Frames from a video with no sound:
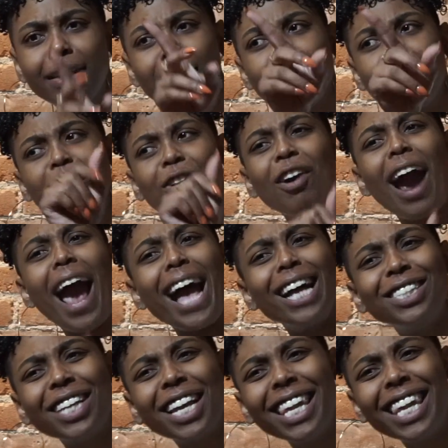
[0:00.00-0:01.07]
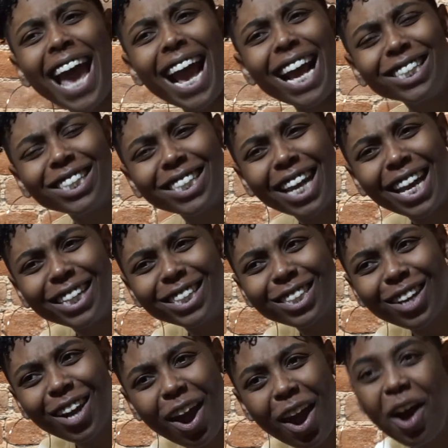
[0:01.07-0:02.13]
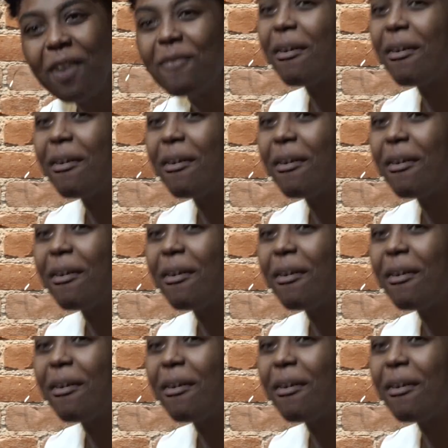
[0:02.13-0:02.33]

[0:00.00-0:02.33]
Hey, congratulations, girl.